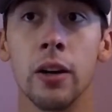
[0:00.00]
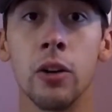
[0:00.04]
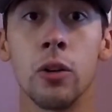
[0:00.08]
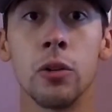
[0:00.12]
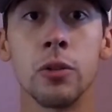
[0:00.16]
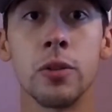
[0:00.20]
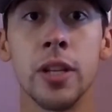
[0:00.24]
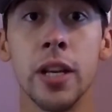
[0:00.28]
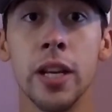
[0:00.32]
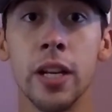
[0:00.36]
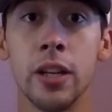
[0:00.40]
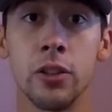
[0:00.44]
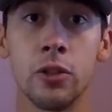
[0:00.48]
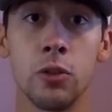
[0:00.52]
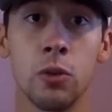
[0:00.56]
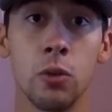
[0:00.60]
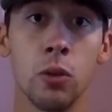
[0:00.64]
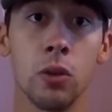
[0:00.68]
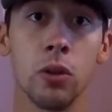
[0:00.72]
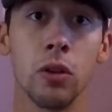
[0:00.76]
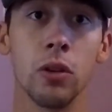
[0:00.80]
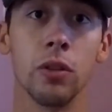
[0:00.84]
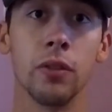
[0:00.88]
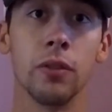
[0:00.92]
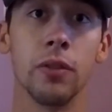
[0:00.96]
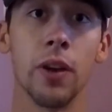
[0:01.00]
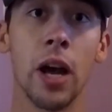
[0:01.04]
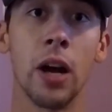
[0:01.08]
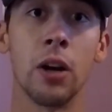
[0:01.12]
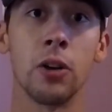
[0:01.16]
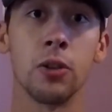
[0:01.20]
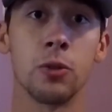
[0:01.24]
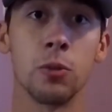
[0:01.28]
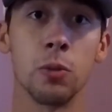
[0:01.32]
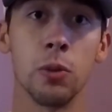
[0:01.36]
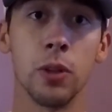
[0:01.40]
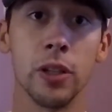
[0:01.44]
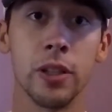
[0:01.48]
take a tour of
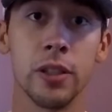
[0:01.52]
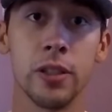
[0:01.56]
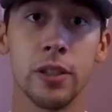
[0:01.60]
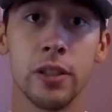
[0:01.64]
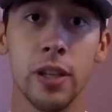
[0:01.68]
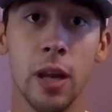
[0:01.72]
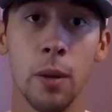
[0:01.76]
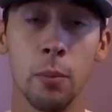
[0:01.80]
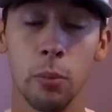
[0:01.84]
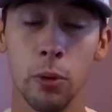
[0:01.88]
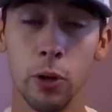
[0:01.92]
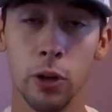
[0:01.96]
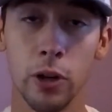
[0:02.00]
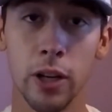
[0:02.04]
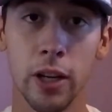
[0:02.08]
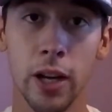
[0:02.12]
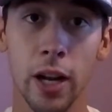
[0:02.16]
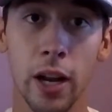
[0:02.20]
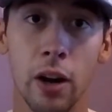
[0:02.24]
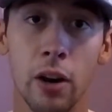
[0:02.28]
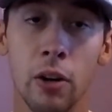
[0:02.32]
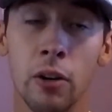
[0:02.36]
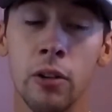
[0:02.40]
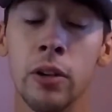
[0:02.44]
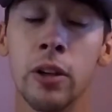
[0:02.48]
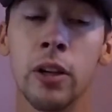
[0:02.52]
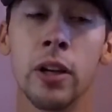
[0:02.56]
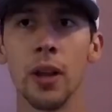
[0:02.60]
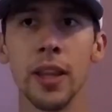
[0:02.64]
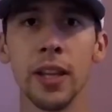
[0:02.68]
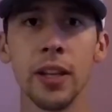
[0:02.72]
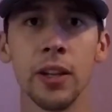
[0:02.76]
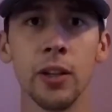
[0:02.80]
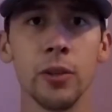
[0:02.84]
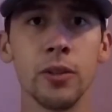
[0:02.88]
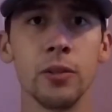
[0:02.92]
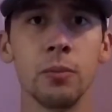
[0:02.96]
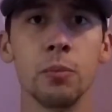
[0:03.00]
Auschwitz and Birkenau. I
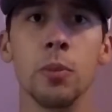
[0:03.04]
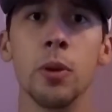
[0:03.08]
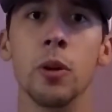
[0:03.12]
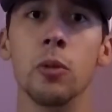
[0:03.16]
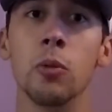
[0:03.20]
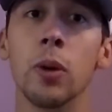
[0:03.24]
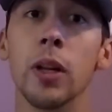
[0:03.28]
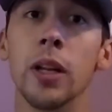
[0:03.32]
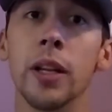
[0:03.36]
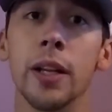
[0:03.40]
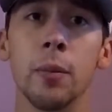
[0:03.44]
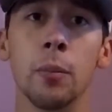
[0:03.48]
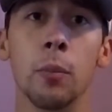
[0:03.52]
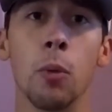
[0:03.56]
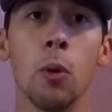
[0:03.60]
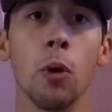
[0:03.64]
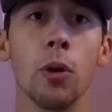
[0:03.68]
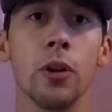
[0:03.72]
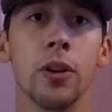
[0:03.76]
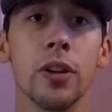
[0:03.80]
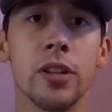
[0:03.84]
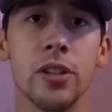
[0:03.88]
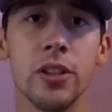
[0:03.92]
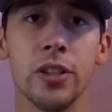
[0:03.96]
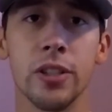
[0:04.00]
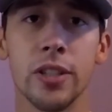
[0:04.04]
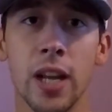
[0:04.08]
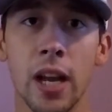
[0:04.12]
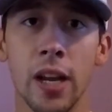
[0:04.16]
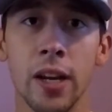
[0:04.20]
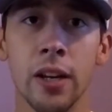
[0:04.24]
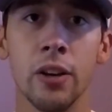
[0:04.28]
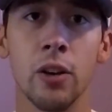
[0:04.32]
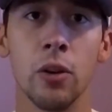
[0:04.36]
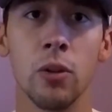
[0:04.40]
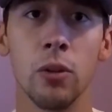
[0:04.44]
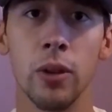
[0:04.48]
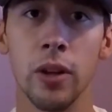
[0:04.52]
think it'd be really important to just kind
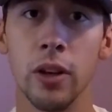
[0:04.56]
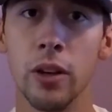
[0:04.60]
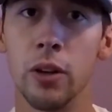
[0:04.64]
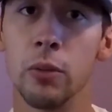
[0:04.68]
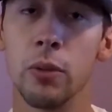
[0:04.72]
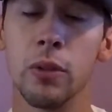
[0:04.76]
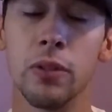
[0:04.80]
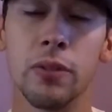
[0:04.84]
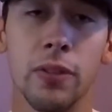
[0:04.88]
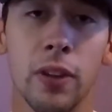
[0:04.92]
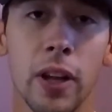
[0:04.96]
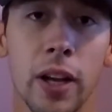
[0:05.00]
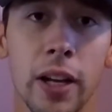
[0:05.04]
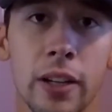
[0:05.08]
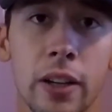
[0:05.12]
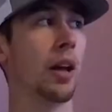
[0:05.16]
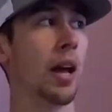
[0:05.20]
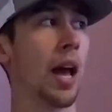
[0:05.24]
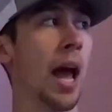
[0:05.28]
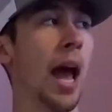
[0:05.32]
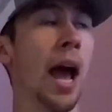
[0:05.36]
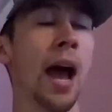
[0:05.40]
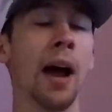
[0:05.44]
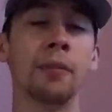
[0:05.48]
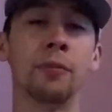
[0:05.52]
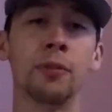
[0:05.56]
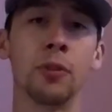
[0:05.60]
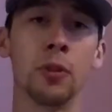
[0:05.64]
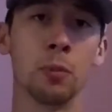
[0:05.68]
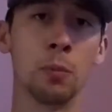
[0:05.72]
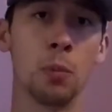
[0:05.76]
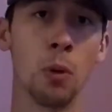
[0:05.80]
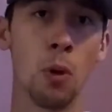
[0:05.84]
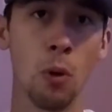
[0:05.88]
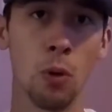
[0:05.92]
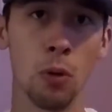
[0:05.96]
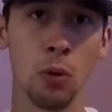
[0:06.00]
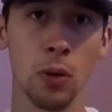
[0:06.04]
of go there and reflect. After
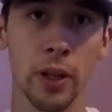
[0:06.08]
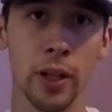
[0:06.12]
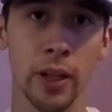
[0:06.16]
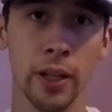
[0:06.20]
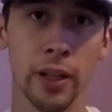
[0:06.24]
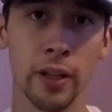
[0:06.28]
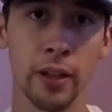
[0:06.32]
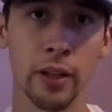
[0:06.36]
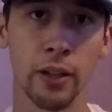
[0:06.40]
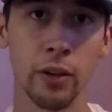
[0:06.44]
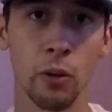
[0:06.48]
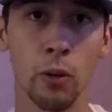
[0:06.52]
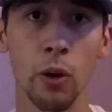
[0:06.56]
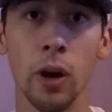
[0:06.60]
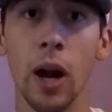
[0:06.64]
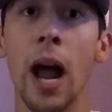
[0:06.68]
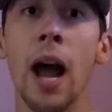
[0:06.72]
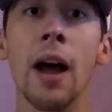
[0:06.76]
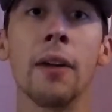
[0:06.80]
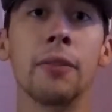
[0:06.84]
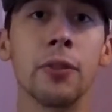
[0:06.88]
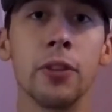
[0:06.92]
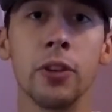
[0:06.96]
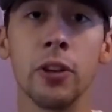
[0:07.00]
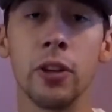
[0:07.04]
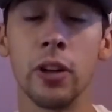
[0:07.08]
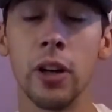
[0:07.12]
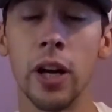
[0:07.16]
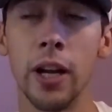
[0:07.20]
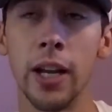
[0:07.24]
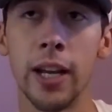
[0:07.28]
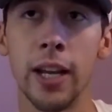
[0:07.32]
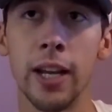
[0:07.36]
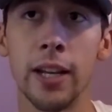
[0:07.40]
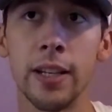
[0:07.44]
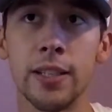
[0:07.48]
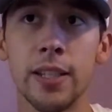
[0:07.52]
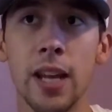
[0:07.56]
Poland, or after I
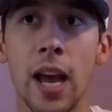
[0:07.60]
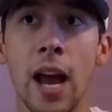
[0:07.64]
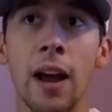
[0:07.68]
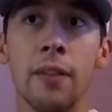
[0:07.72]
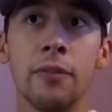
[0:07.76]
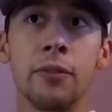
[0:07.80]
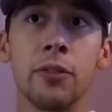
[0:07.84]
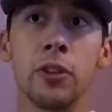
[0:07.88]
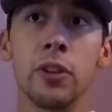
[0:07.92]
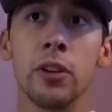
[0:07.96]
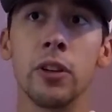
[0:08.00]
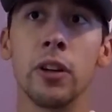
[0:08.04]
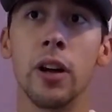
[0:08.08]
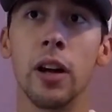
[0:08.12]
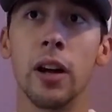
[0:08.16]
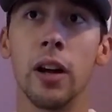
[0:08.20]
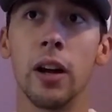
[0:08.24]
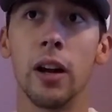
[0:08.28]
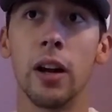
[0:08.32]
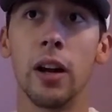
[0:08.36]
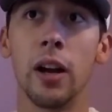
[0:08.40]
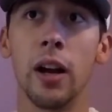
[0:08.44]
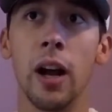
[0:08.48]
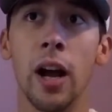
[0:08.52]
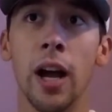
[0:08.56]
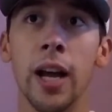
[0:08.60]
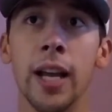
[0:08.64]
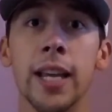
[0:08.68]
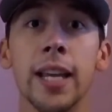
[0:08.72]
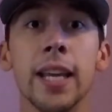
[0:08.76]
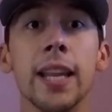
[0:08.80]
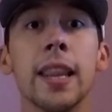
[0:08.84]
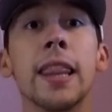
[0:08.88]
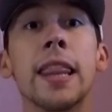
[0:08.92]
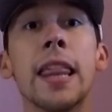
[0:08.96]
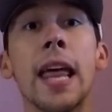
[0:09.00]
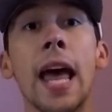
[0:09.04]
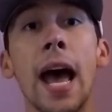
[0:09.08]
get
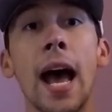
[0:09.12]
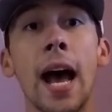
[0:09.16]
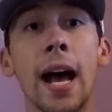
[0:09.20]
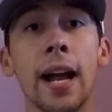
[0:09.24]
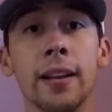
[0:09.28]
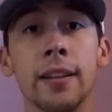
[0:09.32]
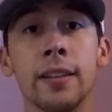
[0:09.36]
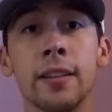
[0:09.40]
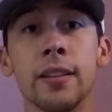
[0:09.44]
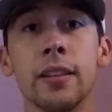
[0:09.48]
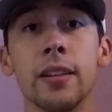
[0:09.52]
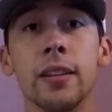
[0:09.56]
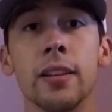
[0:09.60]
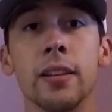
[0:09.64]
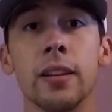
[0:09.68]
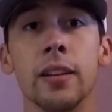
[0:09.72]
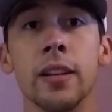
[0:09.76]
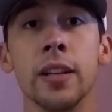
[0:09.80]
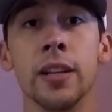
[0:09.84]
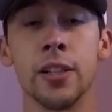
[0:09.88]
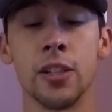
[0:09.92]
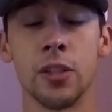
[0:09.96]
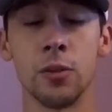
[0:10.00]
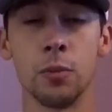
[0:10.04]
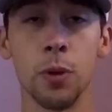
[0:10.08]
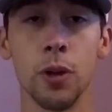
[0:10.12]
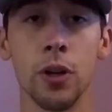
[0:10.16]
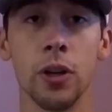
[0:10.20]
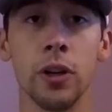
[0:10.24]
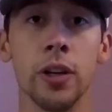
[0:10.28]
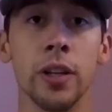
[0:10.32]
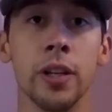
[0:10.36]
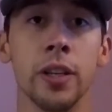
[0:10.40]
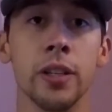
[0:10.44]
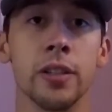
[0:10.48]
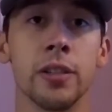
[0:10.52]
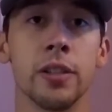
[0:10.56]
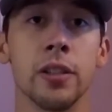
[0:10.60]
that
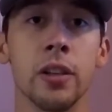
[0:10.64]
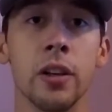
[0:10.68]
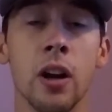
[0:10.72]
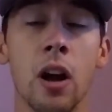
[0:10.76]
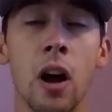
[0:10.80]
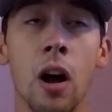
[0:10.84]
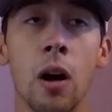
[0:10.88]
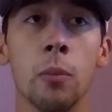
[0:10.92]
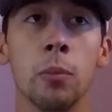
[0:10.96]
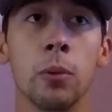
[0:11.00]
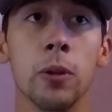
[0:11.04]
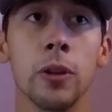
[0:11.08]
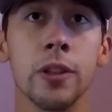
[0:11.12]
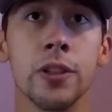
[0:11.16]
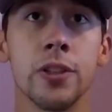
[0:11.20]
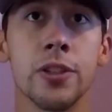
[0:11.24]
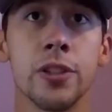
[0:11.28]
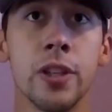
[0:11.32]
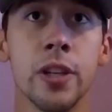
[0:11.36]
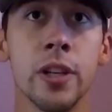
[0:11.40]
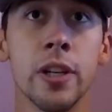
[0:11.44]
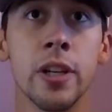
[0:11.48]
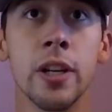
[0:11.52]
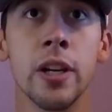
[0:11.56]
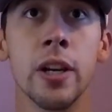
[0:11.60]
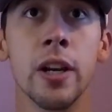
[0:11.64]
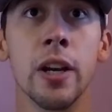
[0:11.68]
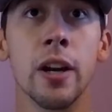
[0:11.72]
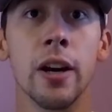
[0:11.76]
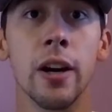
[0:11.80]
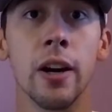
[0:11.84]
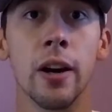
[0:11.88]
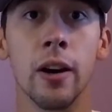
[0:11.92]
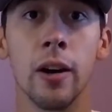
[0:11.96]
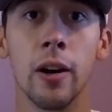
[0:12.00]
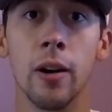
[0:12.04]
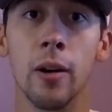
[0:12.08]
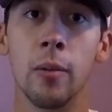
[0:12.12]
experience accomplished,
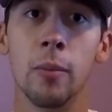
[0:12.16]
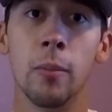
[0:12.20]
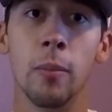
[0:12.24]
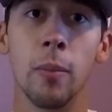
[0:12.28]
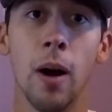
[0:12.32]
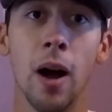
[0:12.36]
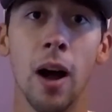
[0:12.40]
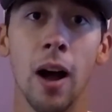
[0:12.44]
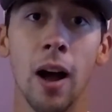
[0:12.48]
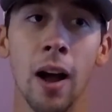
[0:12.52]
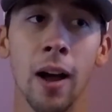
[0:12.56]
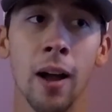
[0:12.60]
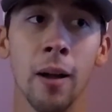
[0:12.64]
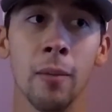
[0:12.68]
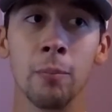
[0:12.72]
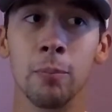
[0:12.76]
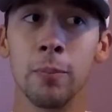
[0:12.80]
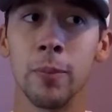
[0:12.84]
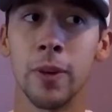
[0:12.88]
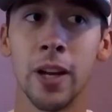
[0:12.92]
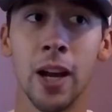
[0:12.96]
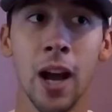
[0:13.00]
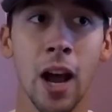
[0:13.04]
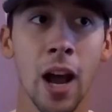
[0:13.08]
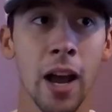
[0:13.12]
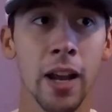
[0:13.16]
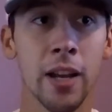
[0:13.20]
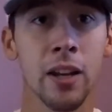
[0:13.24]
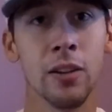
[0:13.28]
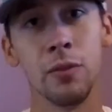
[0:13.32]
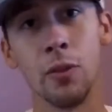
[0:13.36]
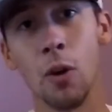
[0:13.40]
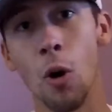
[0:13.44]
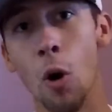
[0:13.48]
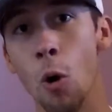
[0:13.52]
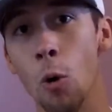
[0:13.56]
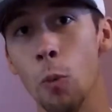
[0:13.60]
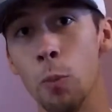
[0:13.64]
I'm kind
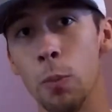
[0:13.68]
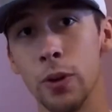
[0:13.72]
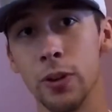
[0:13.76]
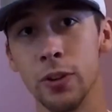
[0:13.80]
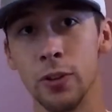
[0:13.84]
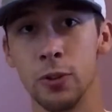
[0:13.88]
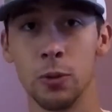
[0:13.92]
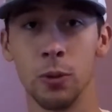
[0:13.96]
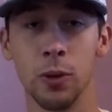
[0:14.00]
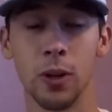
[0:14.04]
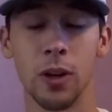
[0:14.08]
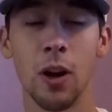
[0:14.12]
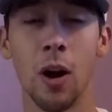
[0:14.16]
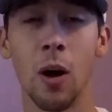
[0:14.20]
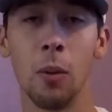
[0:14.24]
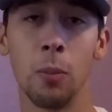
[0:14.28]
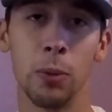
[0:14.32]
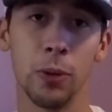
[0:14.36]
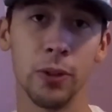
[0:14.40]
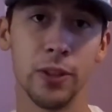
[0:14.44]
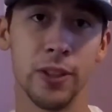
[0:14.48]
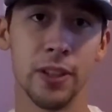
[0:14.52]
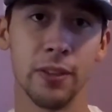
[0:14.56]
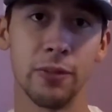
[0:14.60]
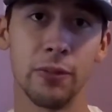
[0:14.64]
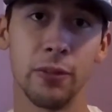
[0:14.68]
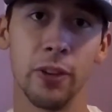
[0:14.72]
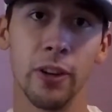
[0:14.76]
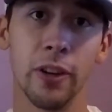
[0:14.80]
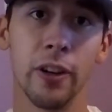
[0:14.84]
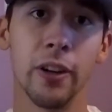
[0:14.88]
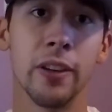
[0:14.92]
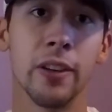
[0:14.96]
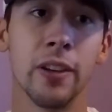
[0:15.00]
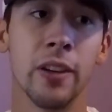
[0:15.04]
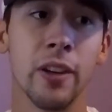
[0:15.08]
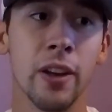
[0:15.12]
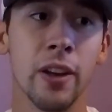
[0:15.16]
of open to a couple different